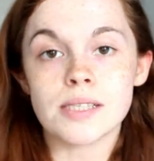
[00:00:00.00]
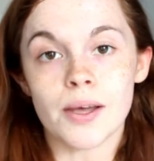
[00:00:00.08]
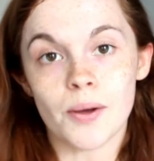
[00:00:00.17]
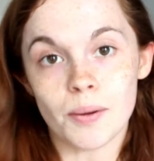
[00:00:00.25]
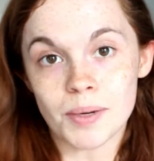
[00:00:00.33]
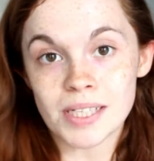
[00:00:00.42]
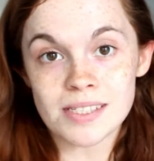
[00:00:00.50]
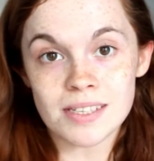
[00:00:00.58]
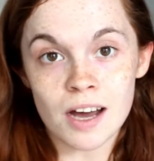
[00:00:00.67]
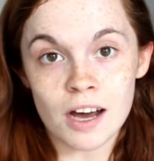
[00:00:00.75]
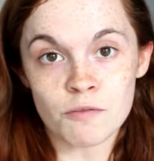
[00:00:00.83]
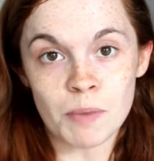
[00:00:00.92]
I'm going to
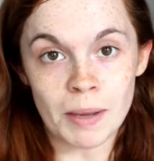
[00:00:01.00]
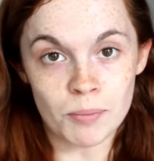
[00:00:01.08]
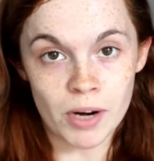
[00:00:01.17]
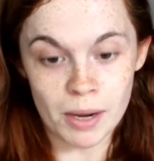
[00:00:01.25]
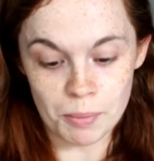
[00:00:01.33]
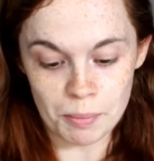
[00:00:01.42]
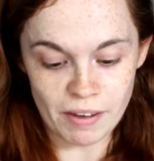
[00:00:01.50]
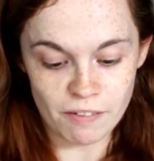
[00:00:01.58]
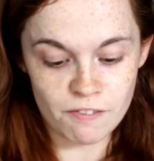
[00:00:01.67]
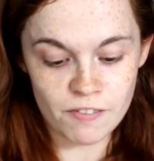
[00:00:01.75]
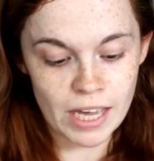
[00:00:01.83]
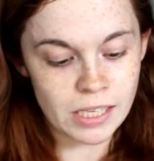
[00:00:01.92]
start off by priming my
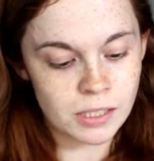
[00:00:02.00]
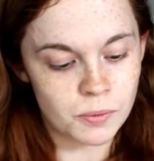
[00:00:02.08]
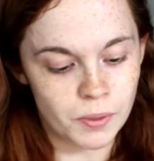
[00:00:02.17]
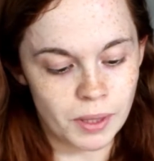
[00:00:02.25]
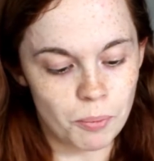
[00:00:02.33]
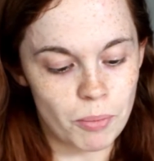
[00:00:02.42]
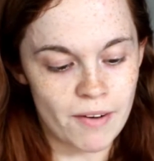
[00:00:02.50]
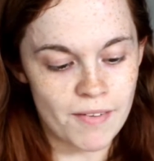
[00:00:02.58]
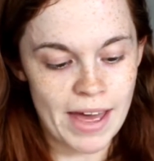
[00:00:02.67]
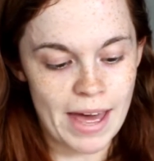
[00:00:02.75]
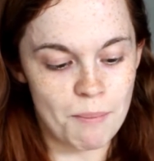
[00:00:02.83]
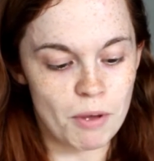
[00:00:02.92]
face with the Barry
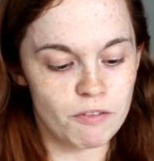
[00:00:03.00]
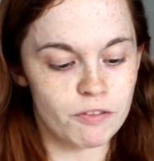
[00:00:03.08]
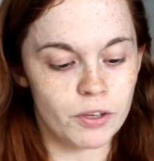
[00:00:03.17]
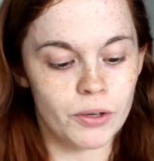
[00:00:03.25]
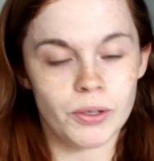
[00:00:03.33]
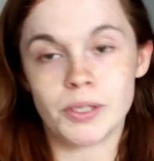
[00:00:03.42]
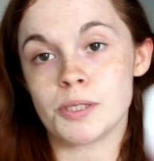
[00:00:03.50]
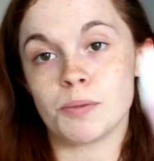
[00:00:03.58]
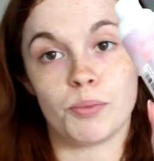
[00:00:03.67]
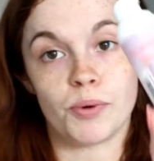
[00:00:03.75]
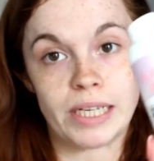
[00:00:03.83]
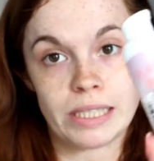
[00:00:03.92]
M Flawless
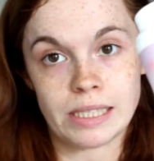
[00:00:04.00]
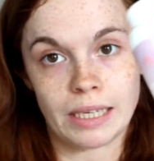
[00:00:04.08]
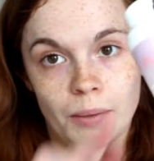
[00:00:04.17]
Brightening